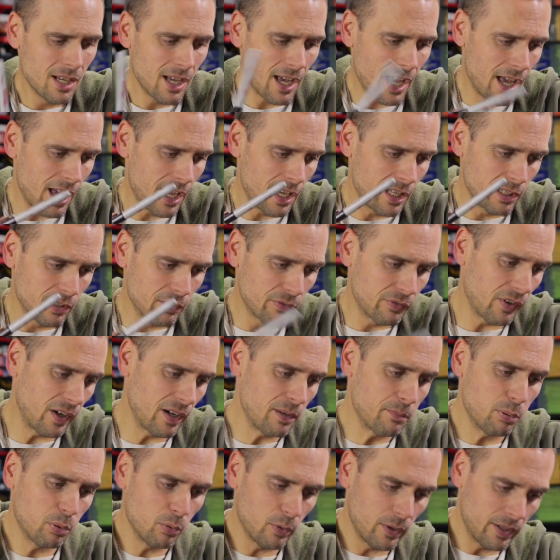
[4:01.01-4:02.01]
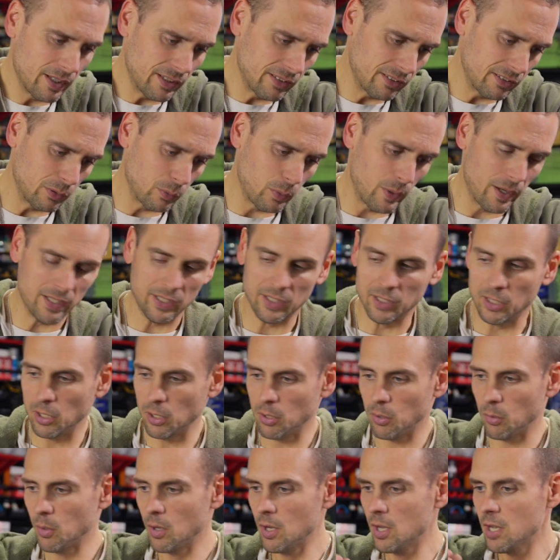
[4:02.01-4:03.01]
and fine point is the way to
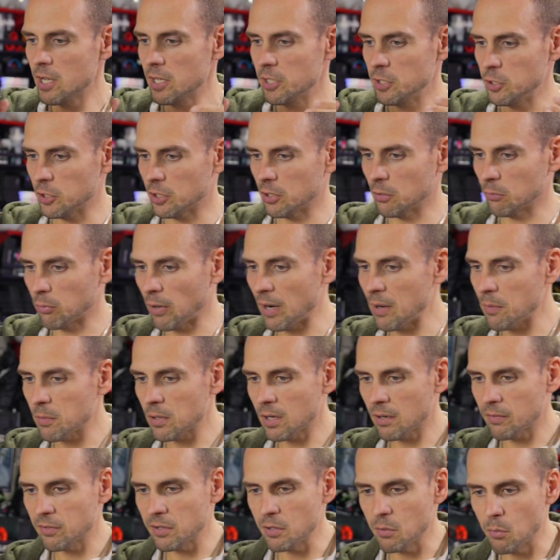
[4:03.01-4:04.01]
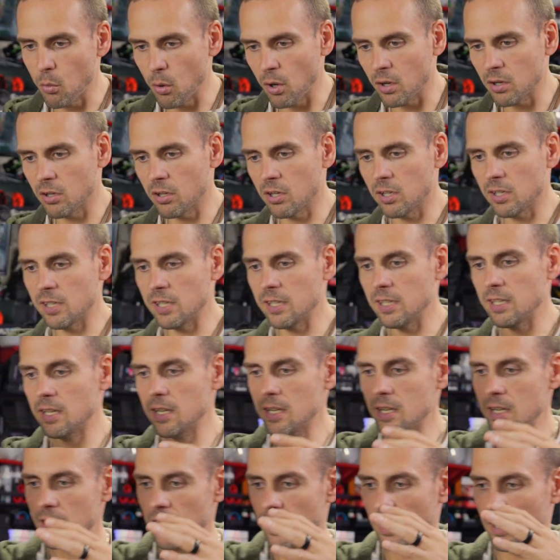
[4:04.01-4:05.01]
go. You can write whatever you want on it.
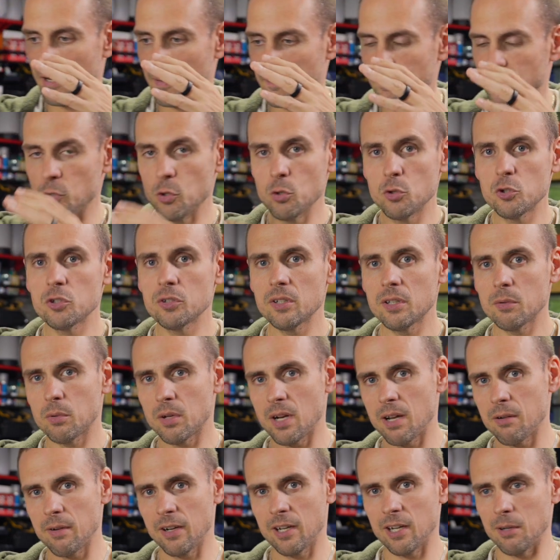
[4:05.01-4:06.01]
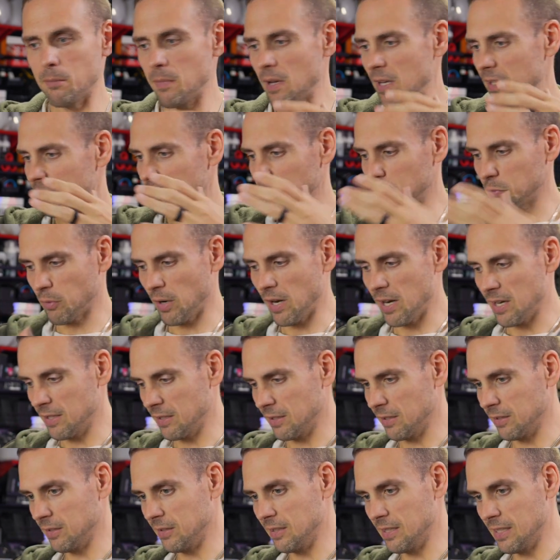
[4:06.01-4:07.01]
Usually what I recommend is
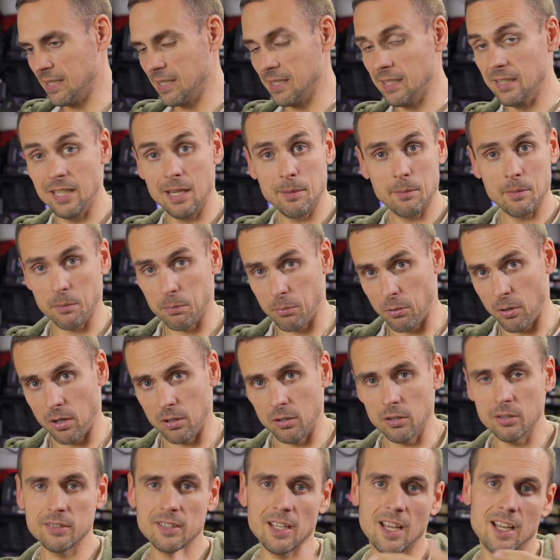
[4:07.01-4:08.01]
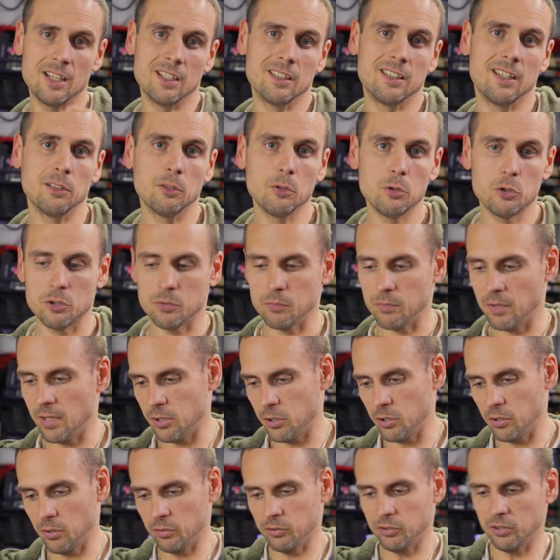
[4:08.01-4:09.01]
writing the name of the product and the dilution
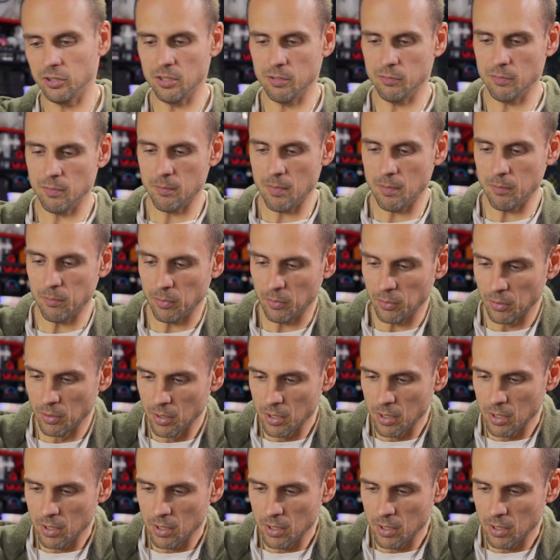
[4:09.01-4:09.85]
ratio so you remember.